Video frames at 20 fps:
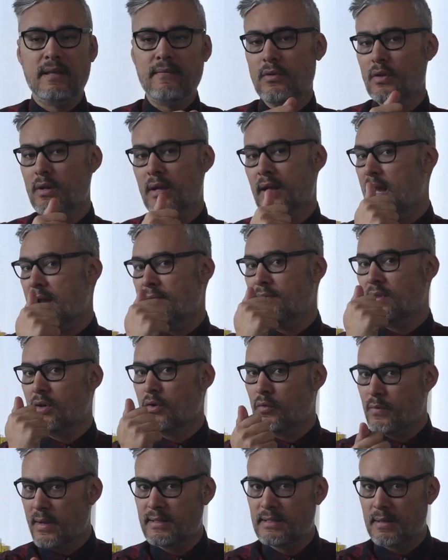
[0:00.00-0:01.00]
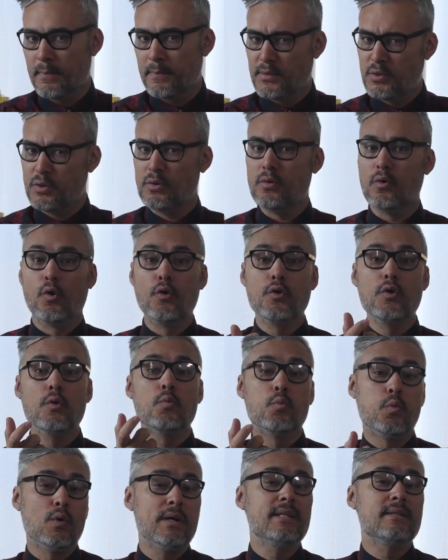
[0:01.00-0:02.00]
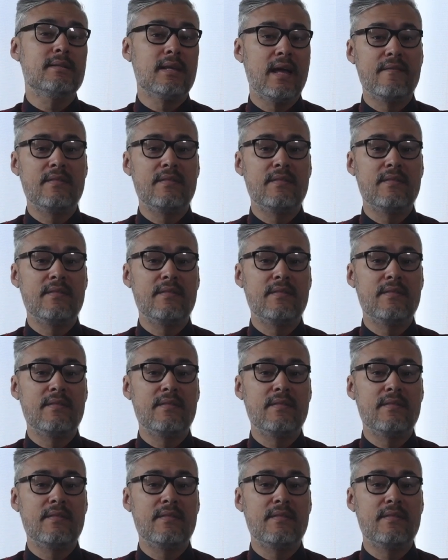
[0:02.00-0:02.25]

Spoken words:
If you didn't have the correct temperature or you wanted to